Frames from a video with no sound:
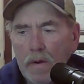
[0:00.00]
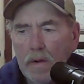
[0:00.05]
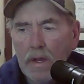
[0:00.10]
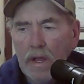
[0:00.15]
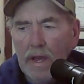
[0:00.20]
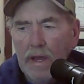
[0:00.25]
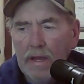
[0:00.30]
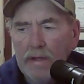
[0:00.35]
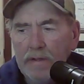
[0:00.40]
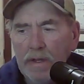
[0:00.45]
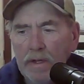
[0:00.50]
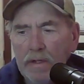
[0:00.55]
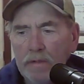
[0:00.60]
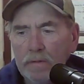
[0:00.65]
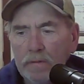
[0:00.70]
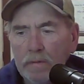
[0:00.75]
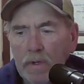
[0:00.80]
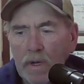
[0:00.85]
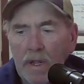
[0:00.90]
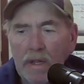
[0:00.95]
And then
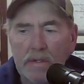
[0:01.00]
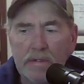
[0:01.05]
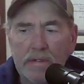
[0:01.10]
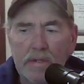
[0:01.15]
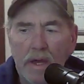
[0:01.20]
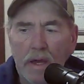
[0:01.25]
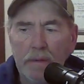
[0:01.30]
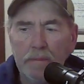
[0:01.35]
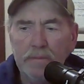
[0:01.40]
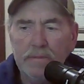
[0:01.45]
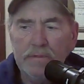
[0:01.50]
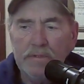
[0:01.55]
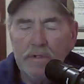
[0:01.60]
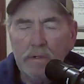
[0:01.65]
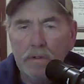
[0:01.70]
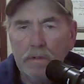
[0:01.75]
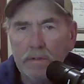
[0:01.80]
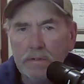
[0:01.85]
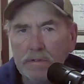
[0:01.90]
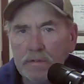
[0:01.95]
a lot of times
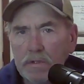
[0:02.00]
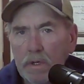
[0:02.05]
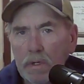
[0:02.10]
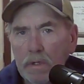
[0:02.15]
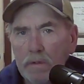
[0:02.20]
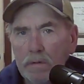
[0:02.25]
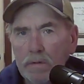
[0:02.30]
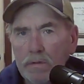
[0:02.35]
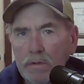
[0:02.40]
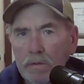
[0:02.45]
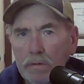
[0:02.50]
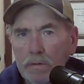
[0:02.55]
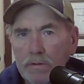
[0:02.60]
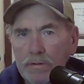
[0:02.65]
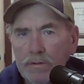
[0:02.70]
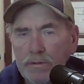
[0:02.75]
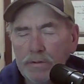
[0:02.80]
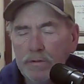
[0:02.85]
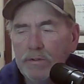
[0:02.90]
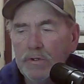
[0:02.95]
her son,
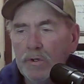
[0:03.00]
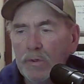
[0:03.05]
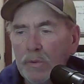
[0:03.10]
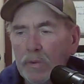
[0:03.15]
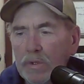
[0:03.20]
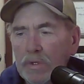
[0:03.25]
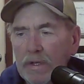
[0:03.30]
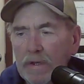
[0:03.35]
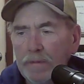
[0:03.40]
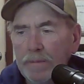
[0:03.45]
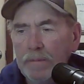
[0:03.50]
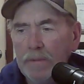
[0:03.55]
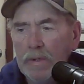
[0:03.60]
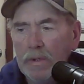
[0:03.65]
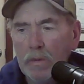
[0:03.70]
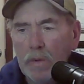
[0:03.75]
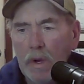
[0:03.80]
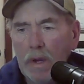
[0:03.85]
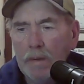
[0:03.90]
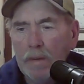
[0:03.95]
Junior, would give me a
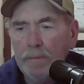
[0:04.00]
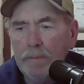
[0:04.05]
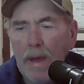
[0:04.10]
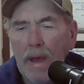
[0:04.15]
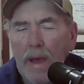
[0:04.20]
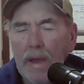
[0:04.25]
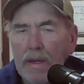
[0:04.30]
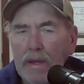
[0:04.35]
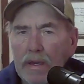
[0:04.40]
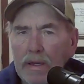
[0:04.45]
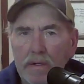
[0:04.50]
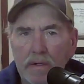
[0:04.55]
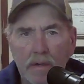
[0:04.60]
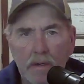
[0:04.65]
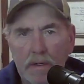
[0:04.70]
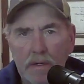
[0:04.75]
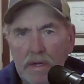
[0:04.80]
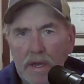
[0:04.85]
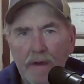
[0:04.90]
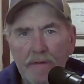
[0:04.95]
ride back at
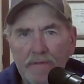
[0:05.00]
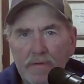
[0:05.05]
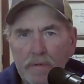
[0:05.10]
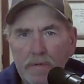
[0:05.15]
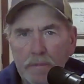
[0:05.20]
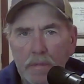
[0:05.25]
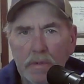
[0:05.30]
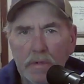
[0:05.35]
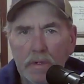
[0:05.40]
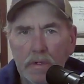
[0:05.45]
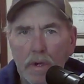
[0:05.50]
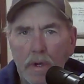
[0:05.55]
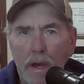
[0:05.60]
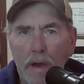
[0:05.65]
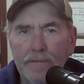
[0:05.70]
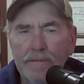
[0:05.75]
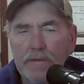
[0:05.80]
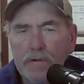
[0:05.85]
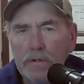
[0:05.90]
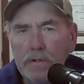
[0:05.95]
night after,
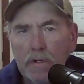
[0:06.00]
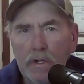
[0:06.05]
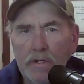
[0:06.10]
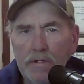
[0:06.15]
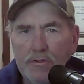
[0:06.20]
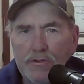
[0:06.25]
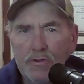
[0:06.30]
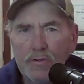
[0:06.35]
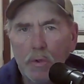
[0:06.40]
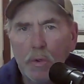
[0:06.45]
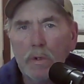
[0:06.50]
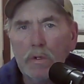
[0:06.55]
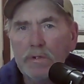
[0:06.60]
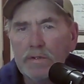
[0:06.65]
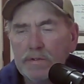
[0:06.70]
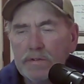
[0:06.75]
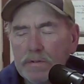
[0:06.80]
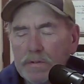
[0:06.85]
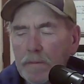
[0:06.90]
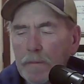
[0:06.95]
after night
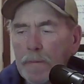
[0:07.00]
chores.